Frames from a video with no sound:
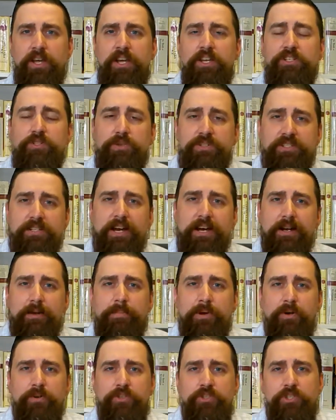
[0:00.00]
So it's not
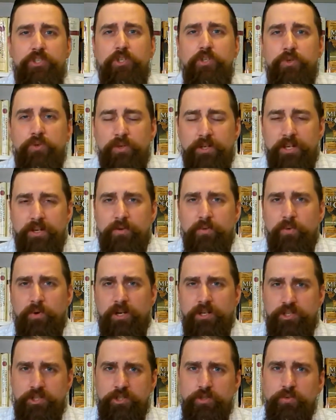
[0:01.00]
about doing
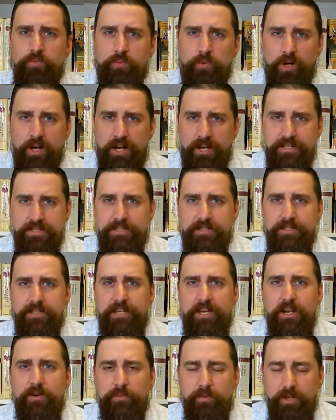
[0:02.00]
what you want to
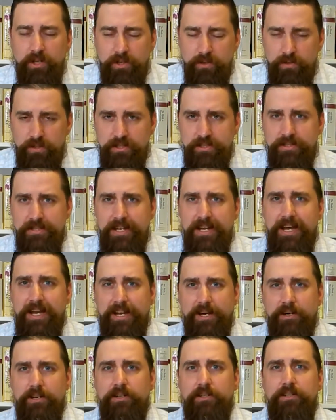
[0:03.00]
get what you
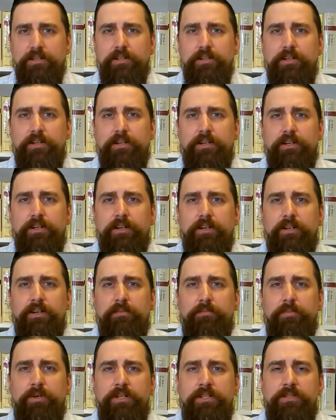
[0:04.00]
desire,
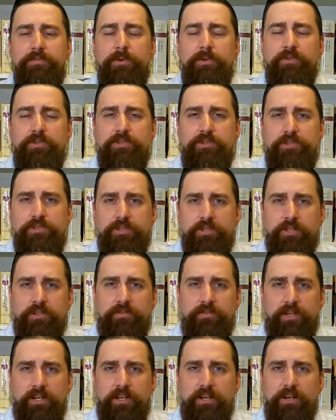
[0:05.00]
but it's about
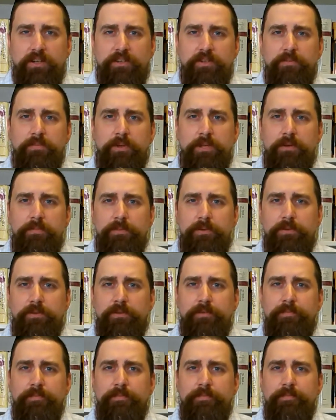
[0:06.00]
serving other people.
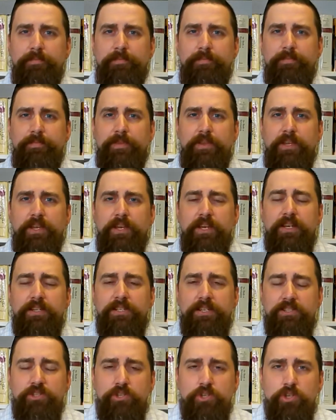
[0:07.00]
He
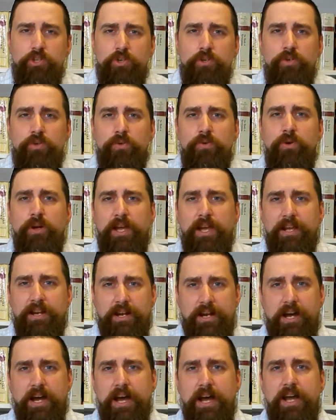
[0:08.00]
says, You and
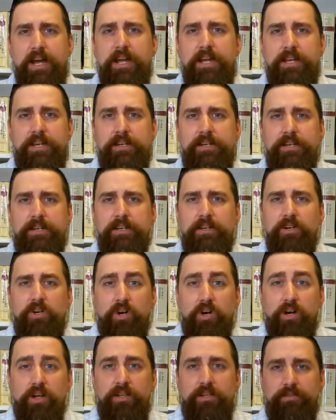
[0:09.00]
I,
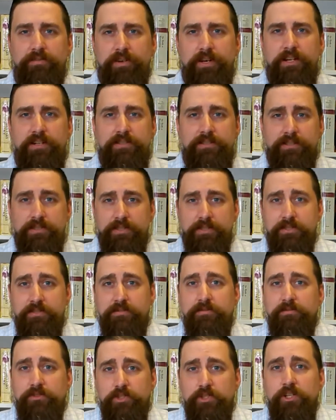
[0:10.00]
all of us,
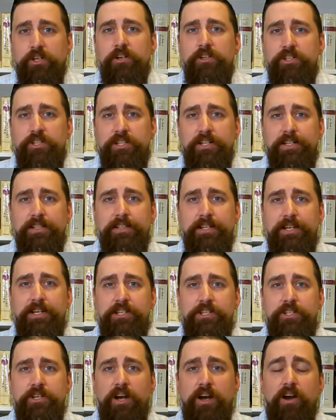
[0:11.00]
this church in
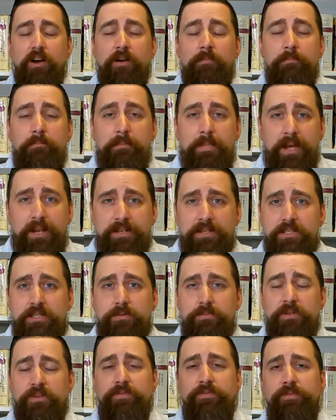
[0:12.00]
Galatia, are meant to
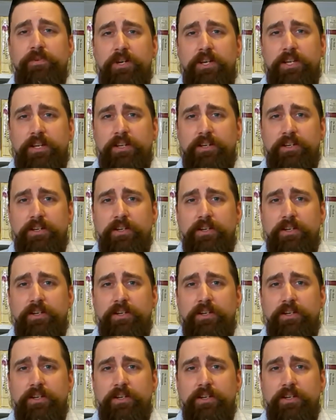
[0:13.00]
be free.